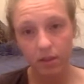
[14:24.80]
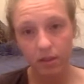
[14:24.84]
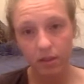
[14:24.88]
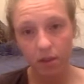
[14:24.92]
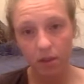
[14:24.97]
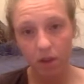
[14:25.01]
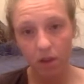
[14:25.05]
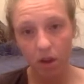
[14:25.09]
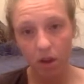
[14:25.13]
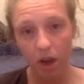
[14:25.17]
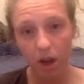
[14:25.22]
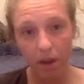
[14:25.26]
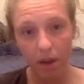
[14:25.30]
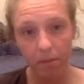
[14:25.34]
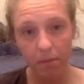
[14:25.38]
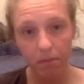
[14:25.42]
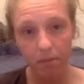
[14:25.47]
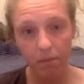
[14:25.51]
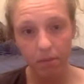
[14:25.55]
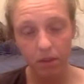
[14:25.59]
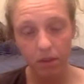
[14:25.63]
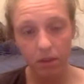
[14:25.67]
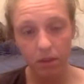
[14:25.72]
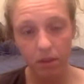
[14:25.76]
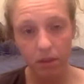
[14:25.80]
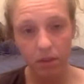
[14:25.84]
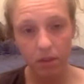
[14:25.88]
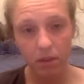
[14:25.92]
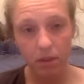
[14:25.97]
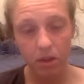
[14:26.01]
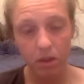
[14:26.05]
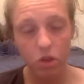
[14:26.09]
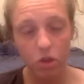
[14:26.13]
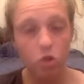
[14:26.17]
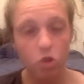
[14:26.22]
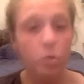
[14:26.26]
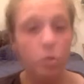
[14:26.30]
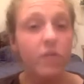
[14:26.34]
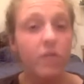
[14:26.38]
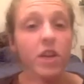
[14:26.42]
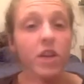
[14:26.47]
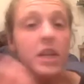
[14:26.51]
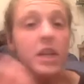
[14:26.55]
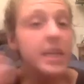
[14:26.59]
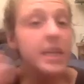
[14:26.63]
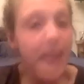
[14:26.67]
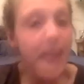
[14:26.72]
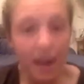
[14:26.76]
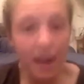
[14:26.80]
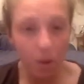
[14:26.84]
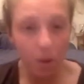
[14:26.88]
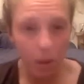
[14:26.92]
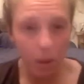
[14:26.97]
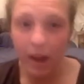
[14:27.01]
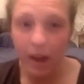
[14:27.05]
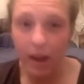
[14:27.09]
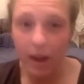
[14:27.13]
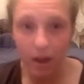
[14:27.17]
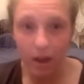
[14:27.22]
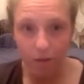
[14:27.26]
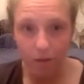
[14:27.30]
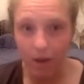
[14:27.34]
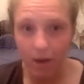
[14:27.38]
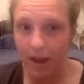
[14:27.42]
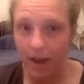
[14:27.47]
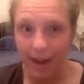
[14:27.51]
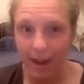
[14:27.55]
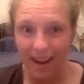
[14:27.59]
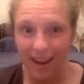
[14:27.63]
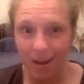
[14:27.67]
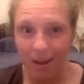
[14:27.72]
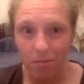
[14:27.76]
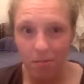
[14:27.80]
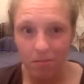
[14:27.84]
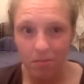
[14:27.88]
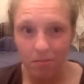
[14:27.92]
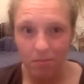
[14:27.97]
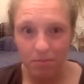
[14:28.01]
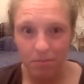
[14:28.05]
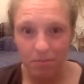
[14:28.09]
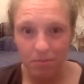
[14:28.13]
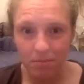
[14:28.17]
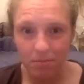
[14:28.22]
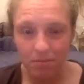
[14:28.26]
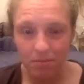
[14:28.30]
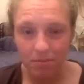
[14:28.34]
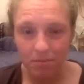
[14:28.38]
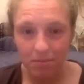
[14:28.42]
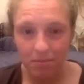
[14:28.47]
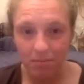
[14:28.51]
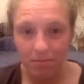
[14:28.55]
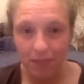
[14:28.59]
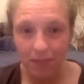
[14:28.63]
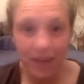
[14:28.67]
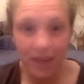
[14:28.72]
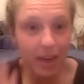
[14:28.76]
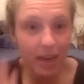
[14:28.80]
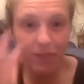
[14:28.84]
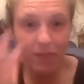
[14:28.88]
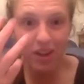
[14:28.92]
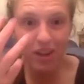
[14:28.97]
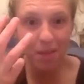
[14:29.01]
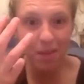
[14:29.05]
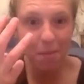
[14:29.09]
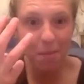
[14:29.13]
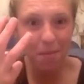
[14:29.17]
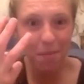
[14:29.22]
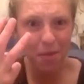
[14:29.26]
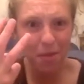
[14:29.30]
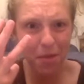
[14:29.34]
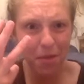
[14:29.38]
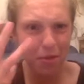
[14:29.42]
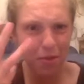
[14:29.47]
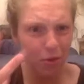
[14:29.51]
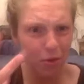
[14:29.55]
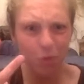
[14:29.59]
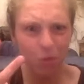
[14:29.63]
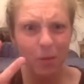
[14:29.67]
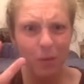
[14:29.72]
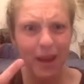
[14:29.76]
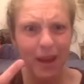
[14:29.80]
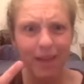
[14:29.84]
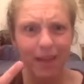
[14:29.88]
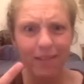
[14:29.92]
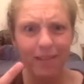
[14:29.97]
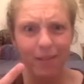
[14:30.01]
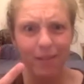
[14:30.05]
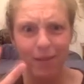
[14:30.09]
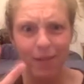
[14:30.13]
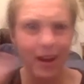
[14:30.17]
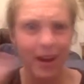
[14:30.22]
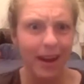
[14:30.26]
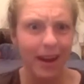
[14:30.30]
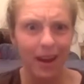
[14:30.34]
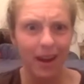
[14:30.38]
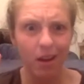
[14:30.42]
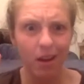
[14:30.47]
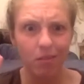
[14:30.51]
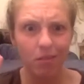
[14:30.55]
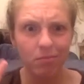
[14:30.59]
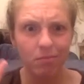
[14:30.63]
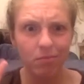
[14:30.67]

Okay? So we have a second way of writing it out. I can even come up with a third way of writing it out.